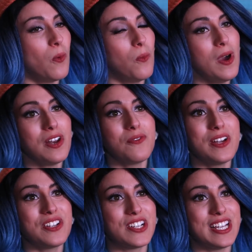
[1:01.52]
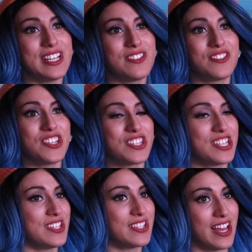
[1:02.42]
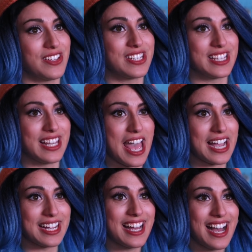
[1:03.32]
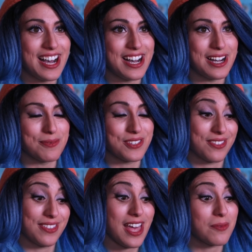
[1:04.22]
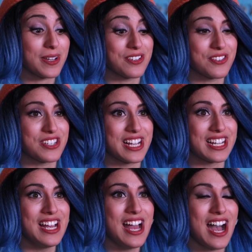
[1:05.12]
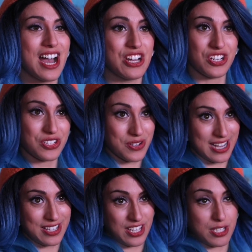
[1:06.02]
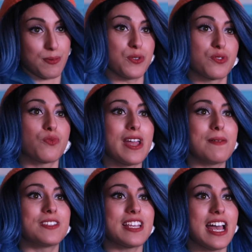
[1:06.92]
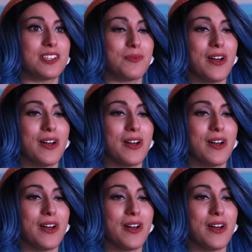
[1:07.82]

one of which is just a skeleton leg. Um, so that'll be interesting. Uh, she also has exposed ribs as